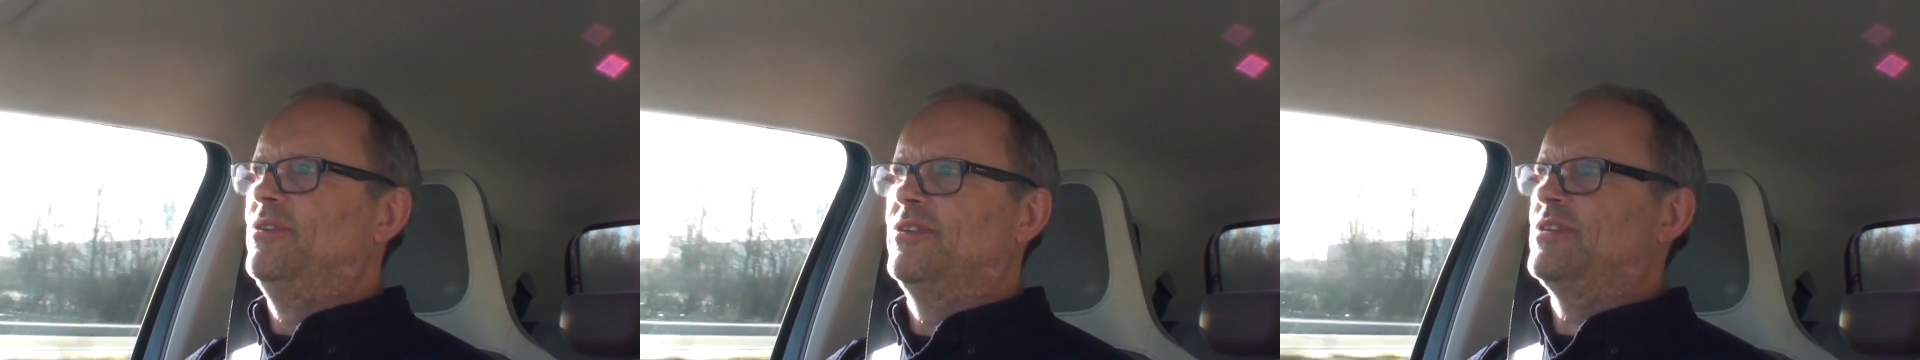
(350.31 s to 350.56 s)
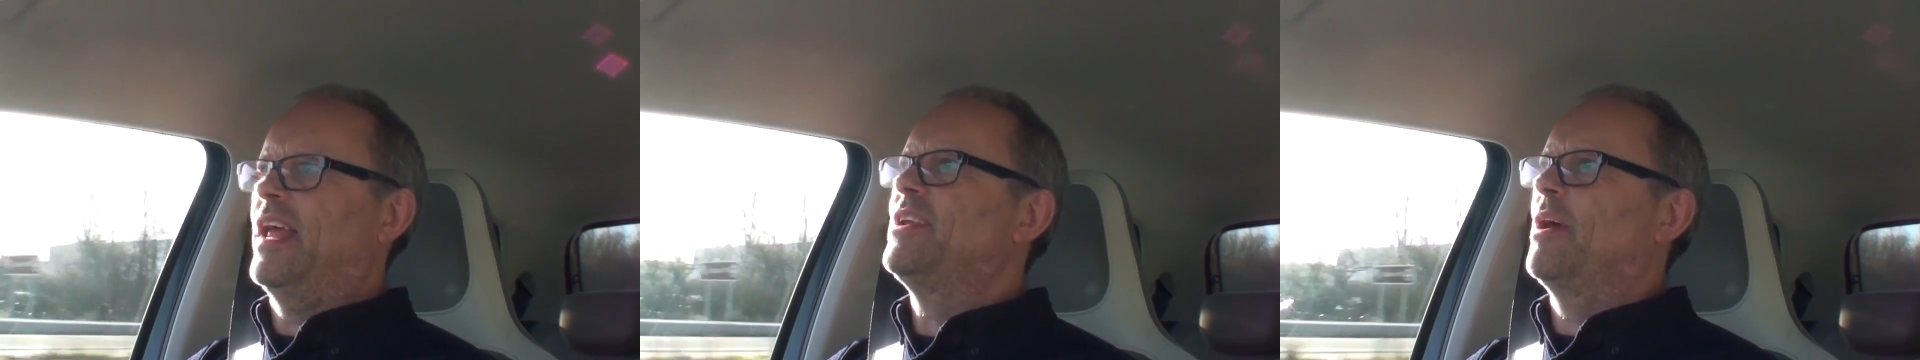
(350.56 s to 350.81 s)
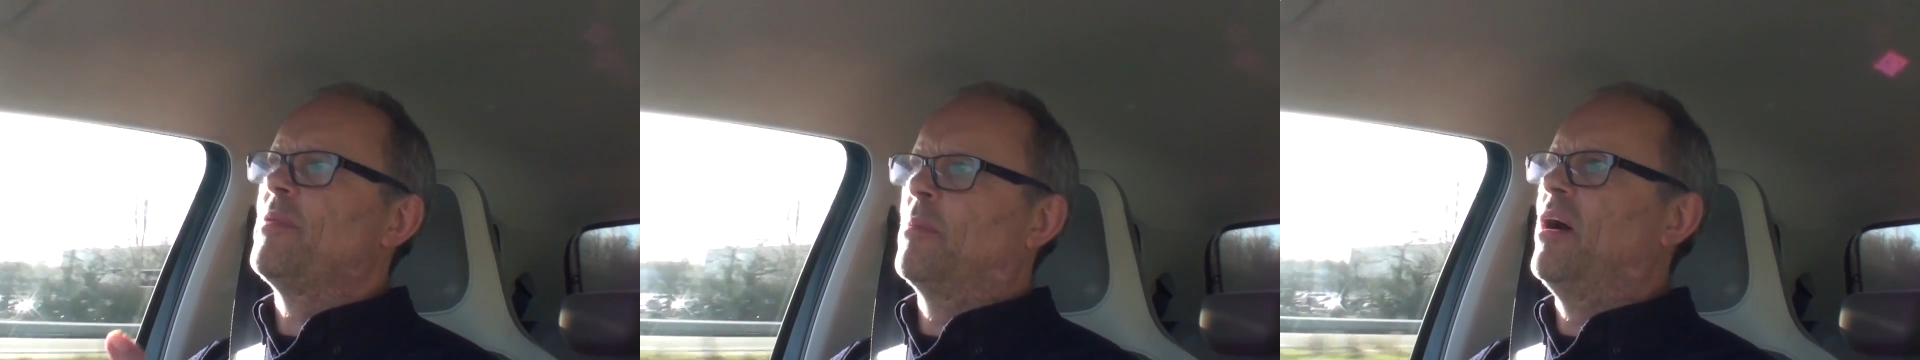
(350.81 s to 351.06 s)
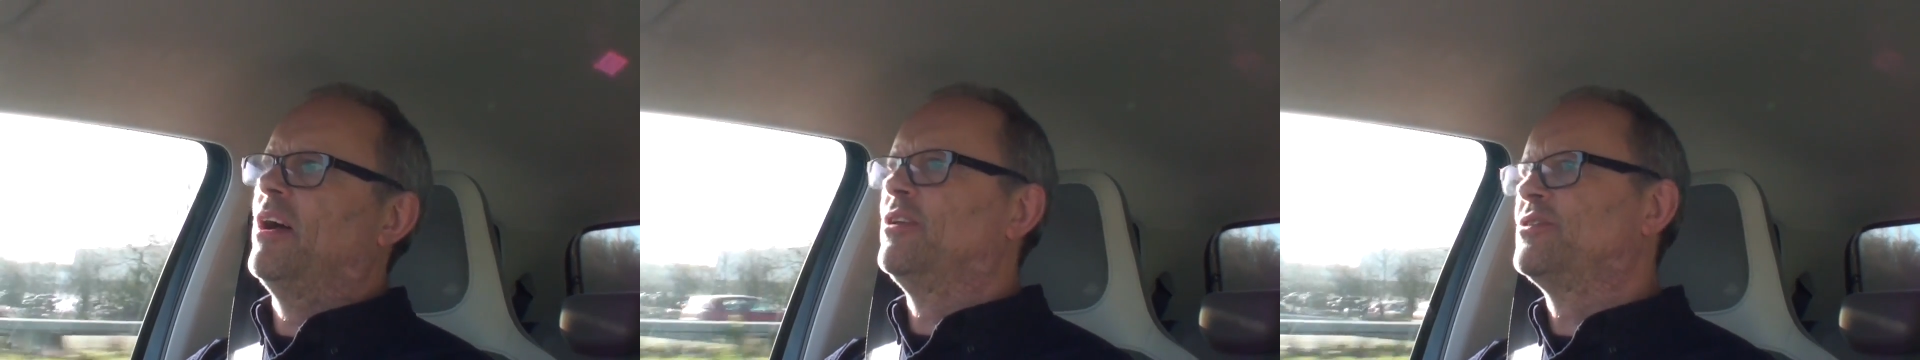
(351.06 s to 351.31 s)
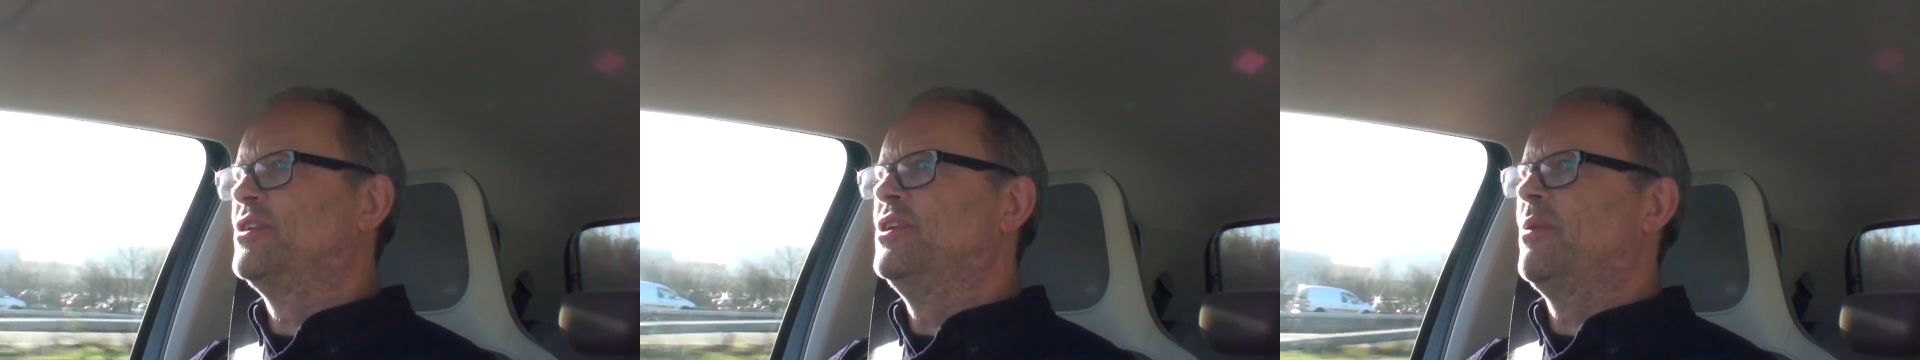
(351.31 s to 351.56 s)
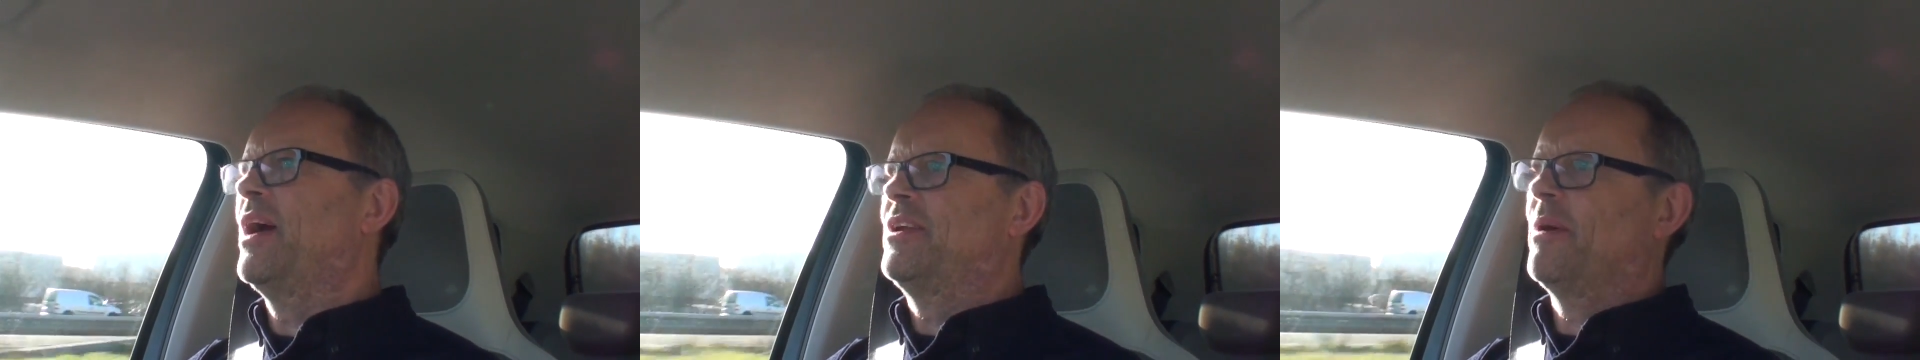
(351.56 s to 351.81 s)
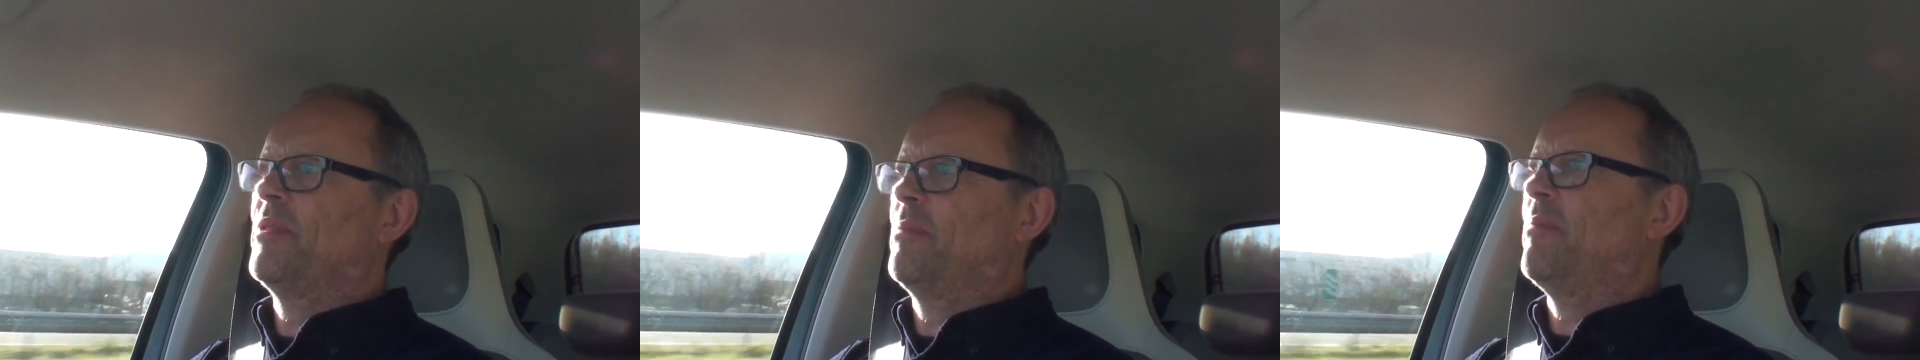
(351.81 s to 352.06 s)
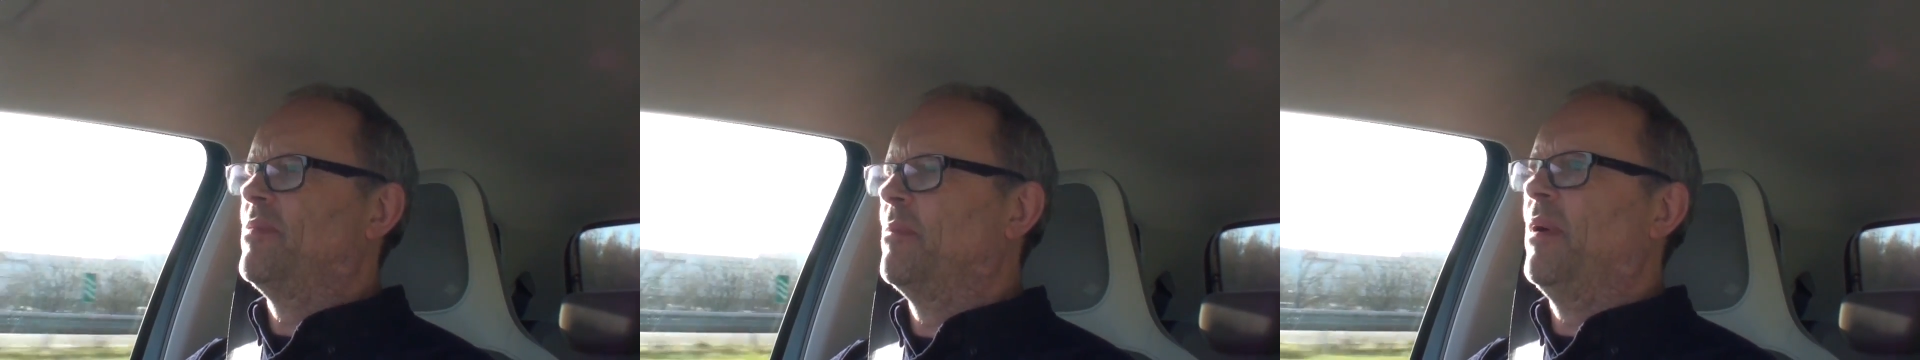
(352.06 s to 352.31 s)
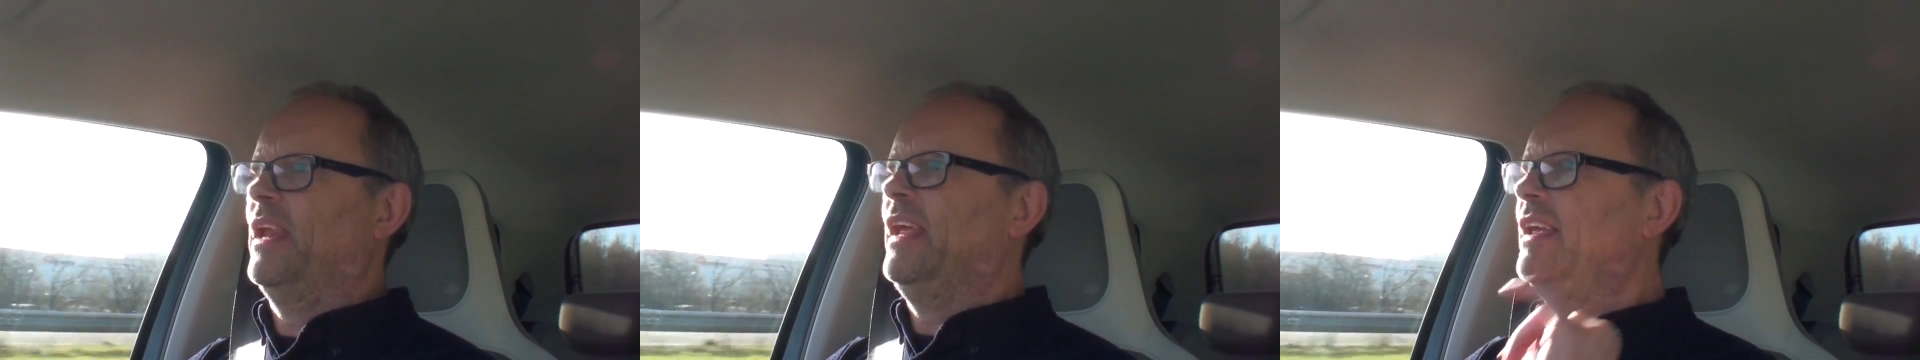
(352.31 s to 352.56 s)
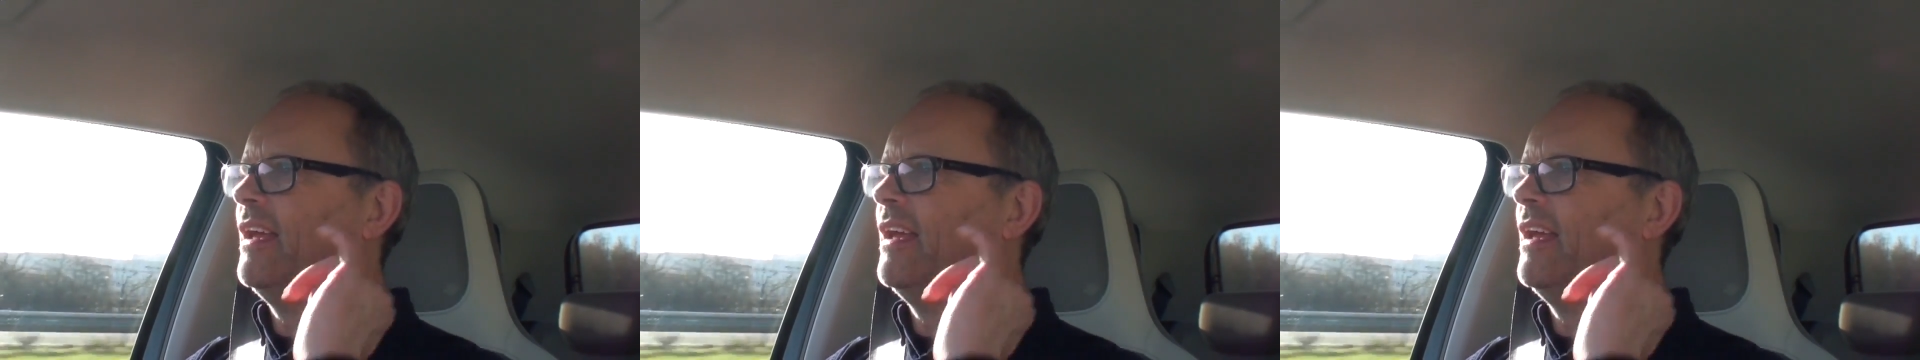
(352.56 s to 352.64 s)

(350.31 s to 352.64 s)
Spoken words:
You just add up the miles and you add up the money